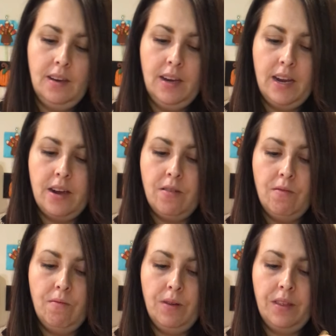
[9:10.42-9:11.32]

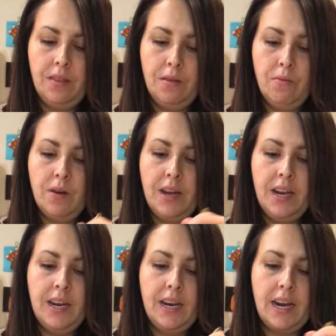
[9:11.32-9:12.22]
Now with the
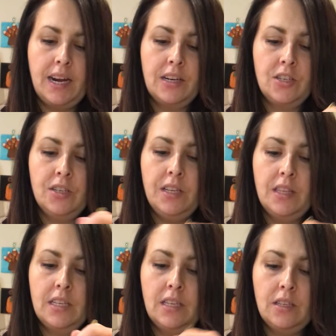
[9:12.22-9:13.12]
white,
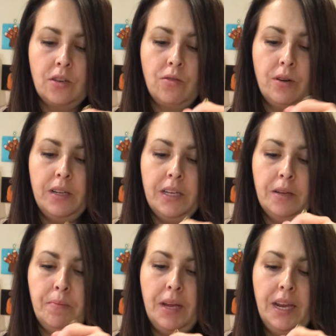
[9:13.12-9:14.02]
this is
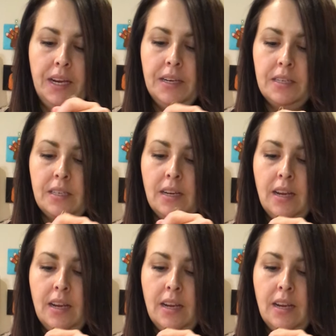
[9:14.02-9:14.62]
acrylic paint,